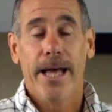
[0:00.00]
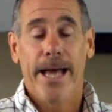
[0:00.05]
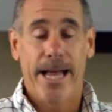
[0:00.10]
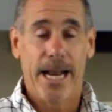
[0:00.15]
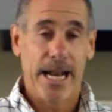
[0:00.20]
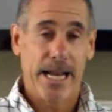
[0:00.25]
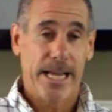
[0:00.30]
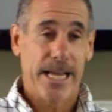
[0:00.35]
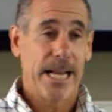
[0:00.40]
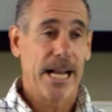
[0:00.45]

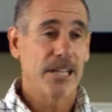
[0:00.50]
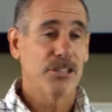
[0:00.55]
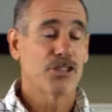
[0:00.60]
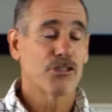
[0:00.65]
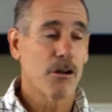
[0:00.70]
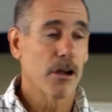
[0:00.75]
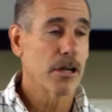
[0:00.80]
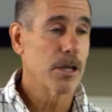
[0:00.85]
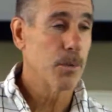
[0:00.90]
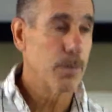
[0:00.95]
And I
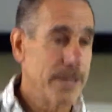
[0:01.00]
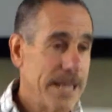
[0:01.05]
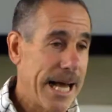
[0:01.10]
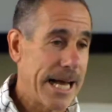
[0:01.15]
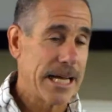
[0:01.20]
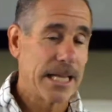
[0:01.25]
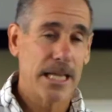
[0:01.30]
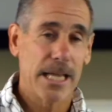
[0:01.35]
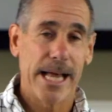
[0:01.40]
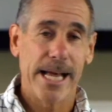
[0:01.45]
struggled with
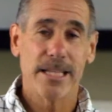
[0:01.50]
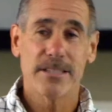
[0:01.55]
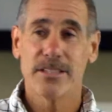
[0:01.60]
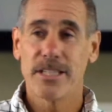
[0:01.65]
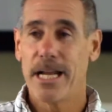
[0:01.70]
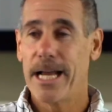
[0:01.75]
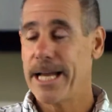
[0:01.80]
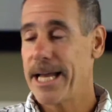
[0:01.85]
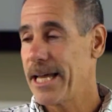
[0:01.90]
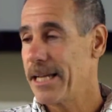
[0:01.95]
that class,
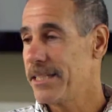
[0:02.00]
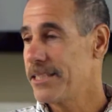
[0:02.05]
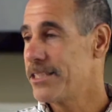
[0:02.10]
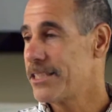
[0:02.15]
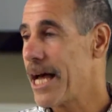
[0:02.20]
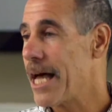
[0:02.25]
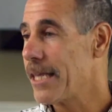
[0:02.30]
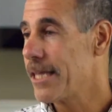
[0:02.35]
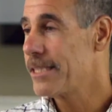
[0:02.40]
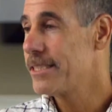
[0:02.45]
and I got a
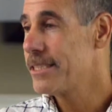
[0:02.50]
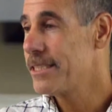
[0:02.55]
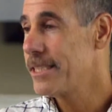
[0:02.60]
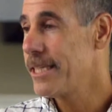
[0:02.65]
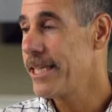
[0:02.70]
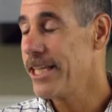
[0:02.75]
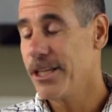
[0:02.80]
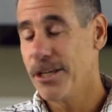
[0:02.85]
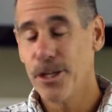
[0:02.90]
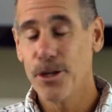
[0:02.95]
solid
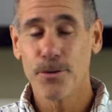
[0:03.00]
C.